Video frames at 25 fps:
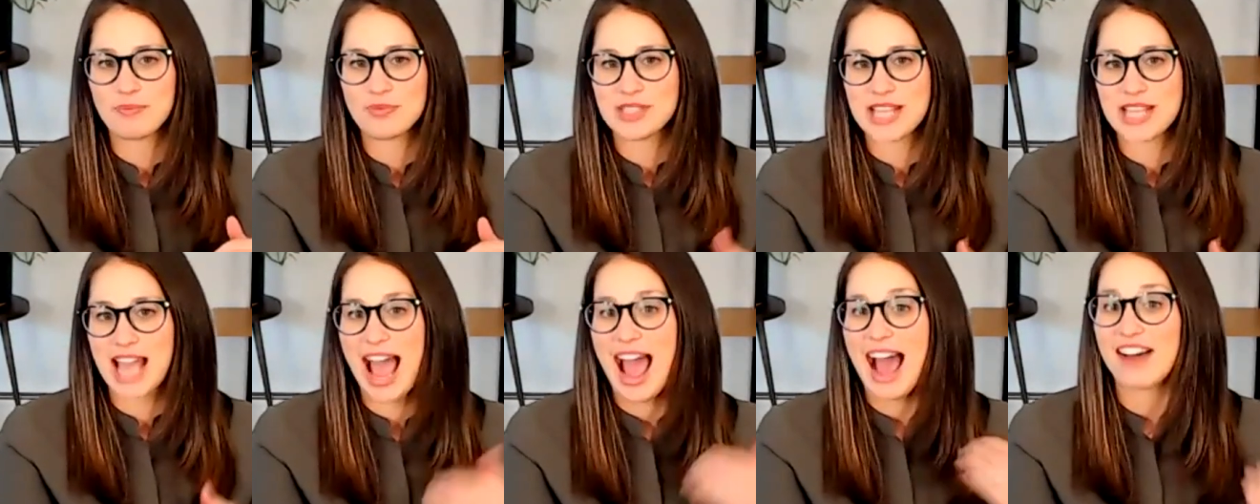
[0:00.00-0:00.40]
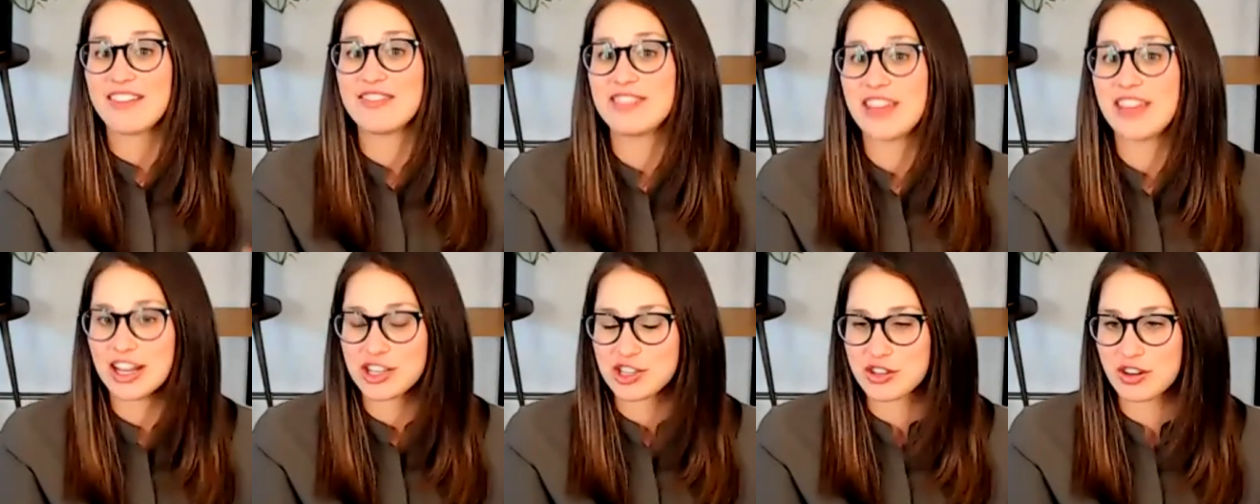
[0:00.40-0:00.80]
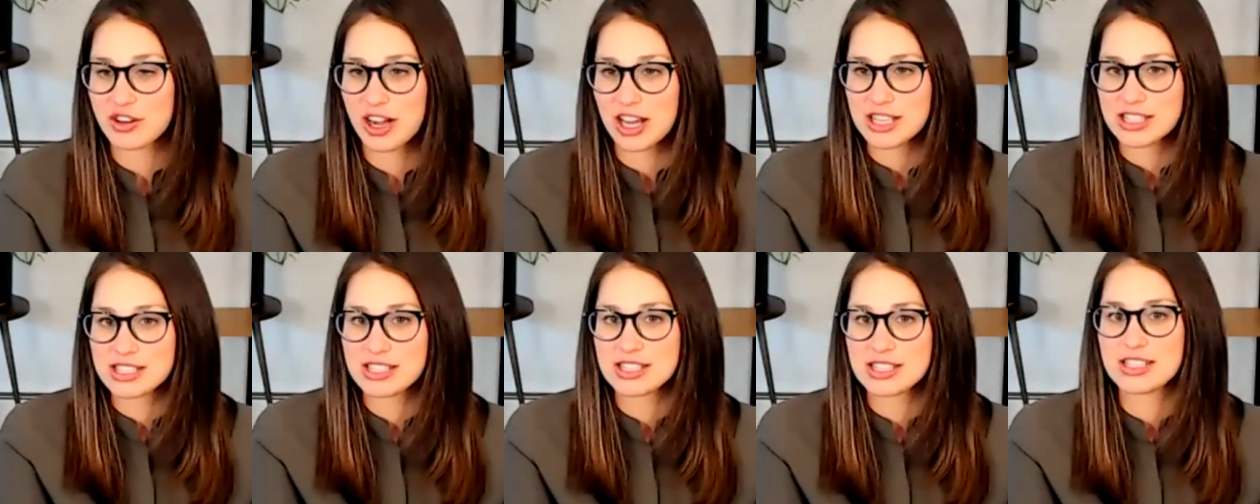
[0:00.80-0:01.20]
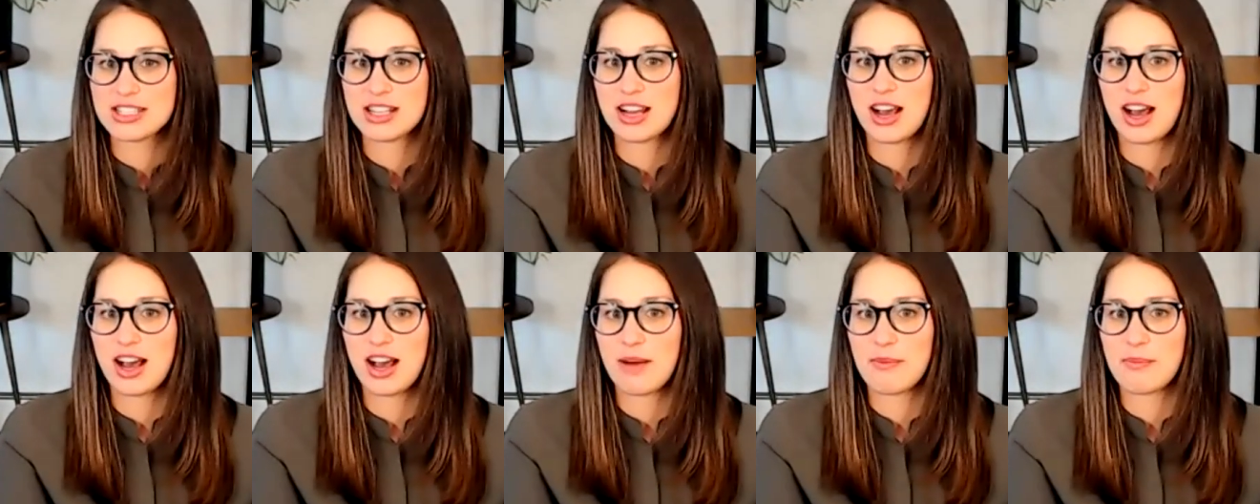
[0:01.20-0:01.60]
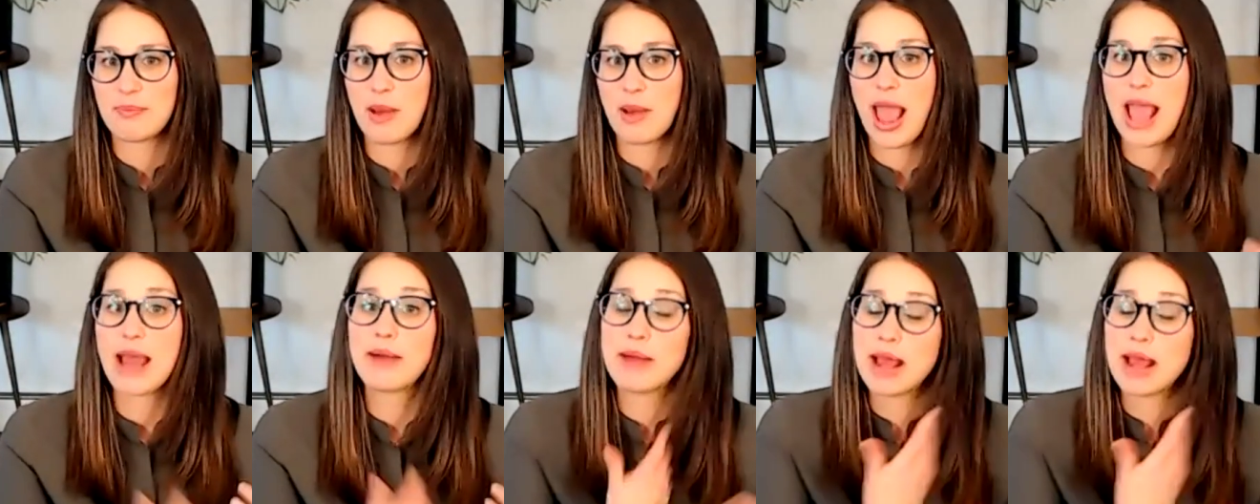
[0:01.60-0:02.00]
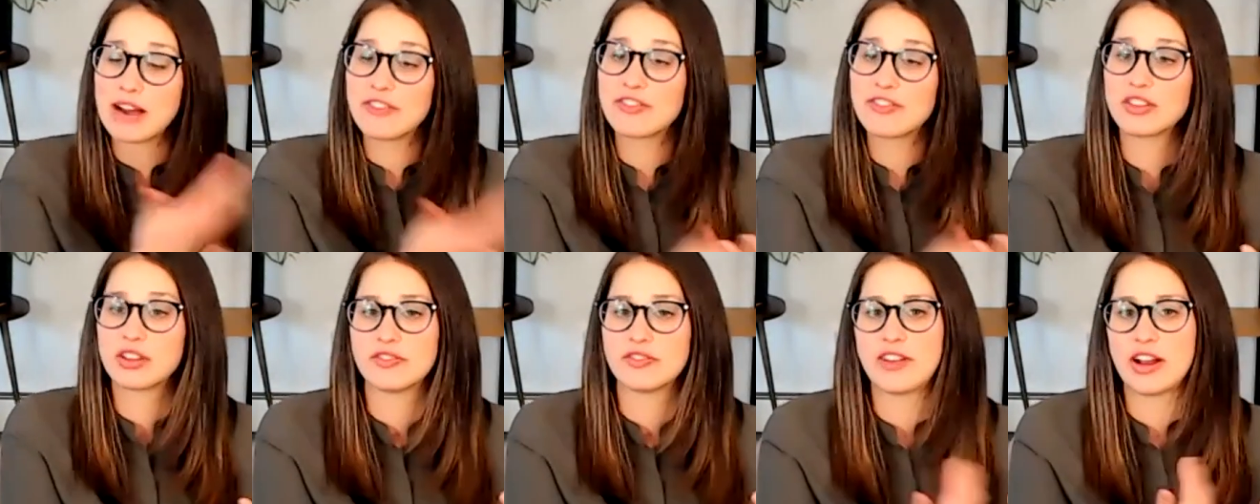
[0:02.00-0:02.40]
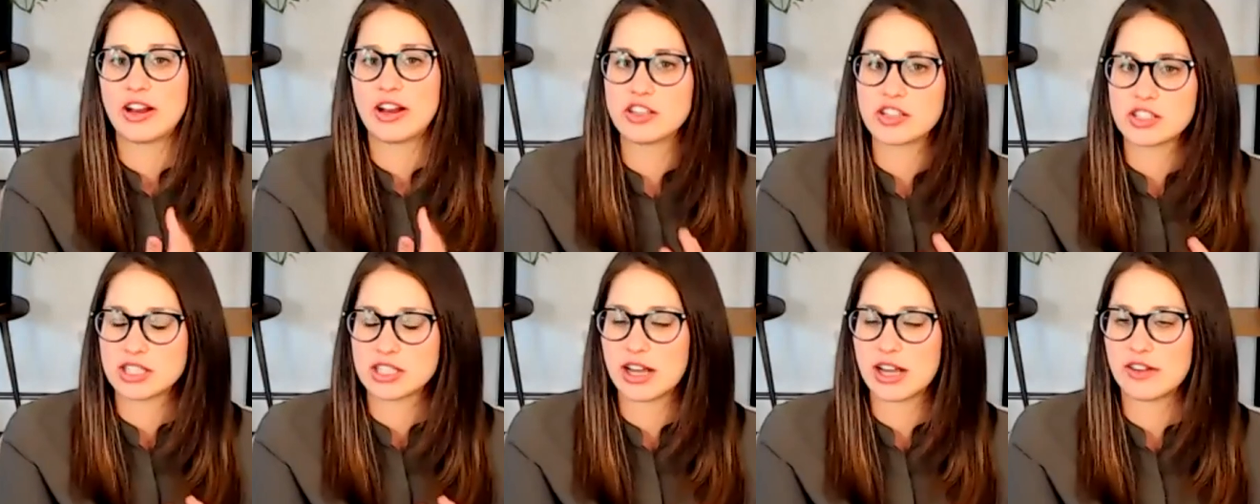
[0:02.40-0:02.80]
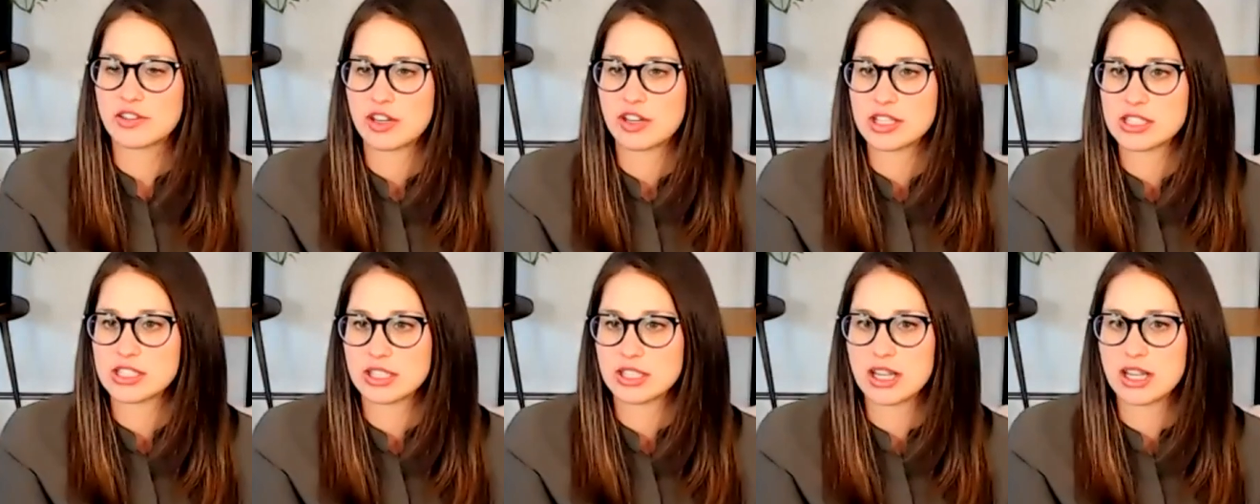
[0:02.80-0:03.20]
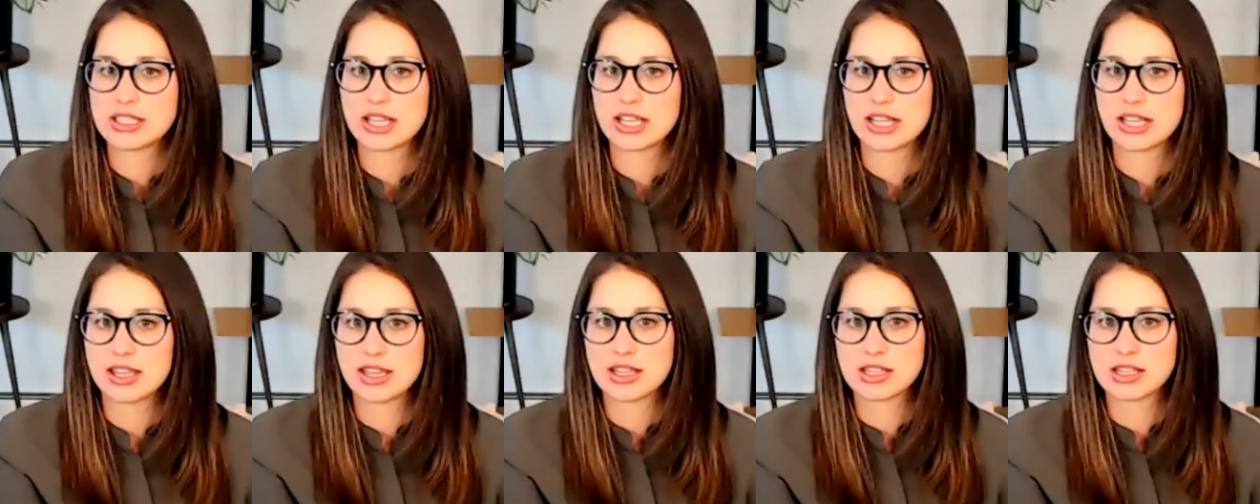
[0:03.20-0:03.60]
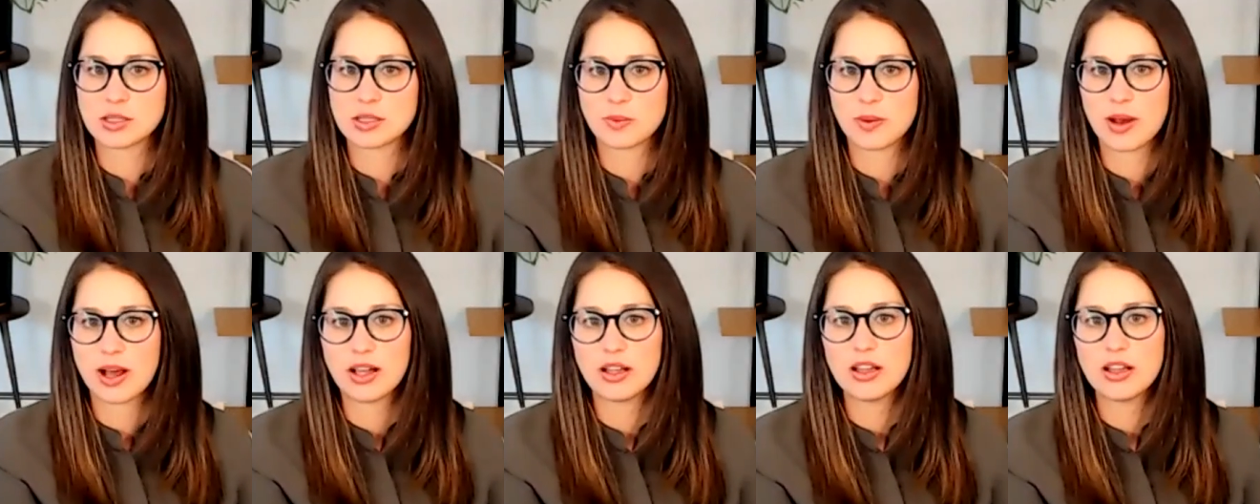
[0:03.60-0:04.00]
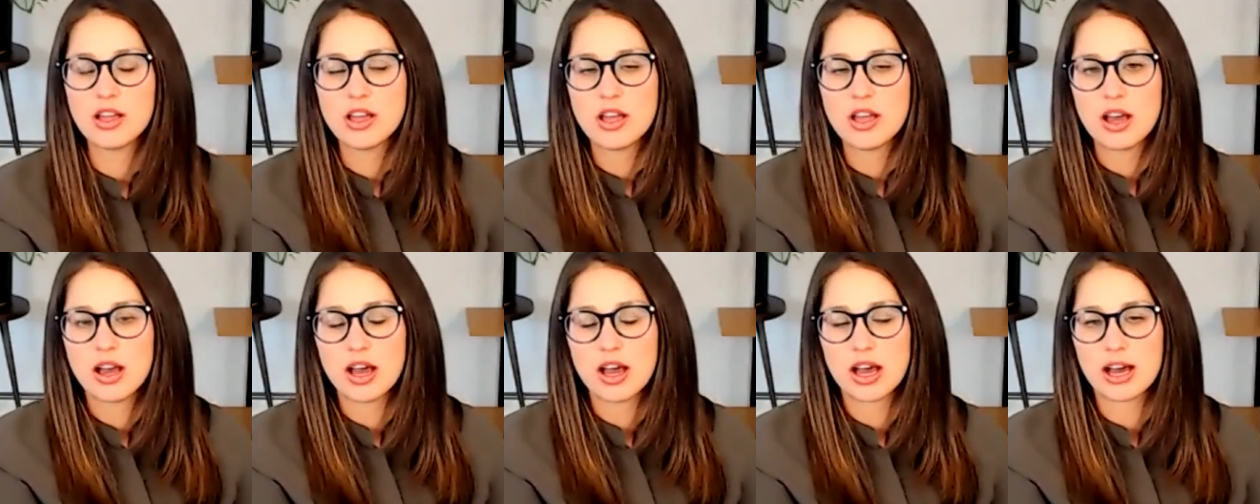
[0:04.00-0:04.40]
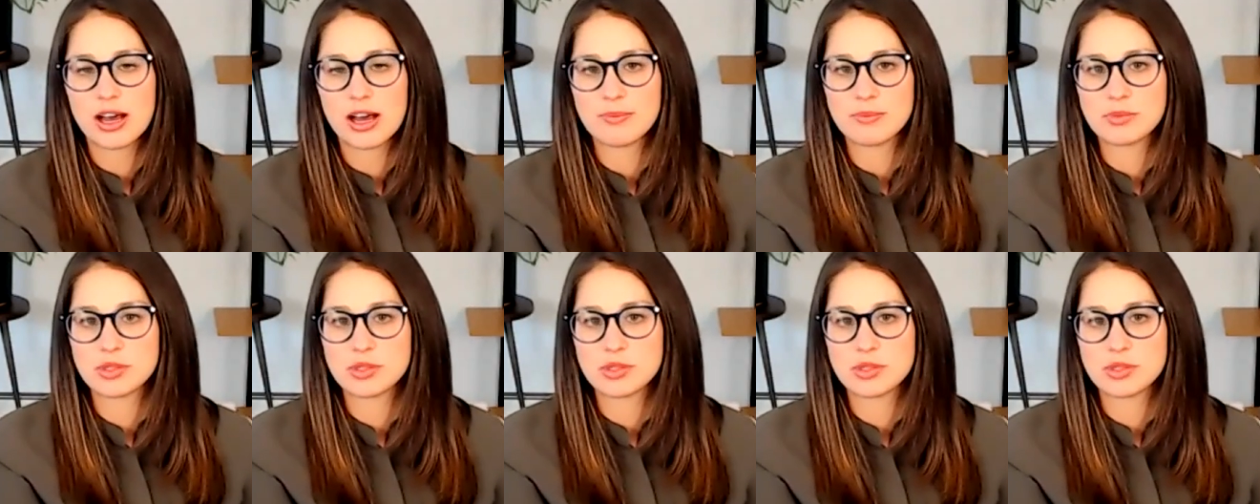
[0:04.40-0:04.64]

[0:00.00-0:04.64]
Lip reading: to have that trust. And for the founders to have trust in us, I think, as well.